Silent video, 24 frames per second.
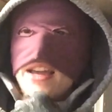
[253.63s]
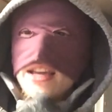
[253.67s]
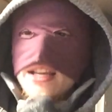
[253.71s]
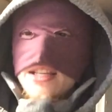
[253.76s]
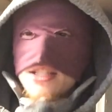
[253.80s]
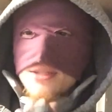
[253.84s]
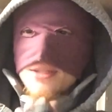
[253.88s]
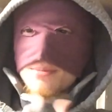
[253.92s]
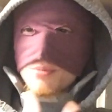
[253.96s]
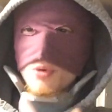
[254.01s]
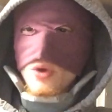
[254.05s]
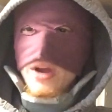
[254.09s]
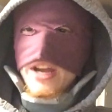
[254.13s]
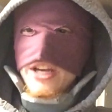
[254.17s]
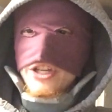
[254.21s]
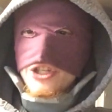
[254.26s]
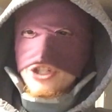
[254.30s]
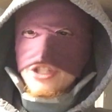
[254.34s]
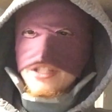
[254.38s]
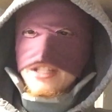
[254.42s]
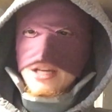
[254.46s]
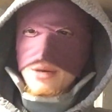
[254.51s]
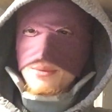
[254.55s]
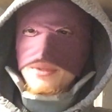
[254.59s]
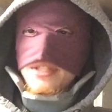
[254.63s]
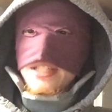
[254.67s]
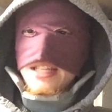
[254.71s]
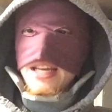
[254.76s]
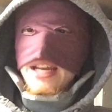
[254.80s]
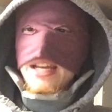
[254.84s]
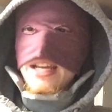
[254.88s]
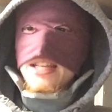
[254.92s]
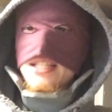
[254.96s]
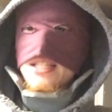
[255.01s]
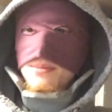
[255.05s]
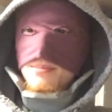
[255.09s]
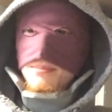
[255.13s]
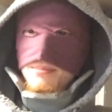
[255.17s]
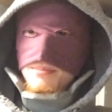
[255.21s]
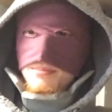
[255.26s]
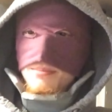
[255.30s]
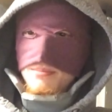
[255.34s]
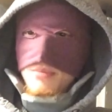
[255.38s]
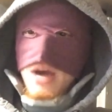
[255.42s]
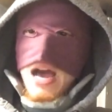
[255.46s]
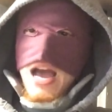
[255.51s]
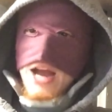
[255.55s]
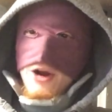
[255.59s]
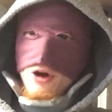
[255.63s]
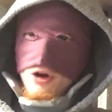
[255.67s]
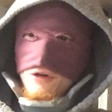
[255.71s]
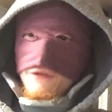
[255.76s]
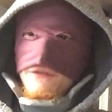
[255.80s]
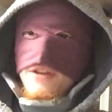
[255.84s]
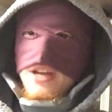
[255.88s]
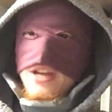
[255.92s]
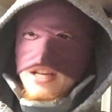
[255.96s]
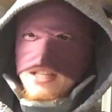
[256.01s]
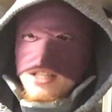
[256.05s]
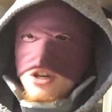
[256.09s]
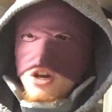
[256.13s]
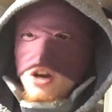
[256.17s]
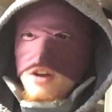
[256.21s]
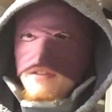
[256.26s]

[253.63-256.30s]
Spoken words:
Inspirations, I would say, is some Iron Fist,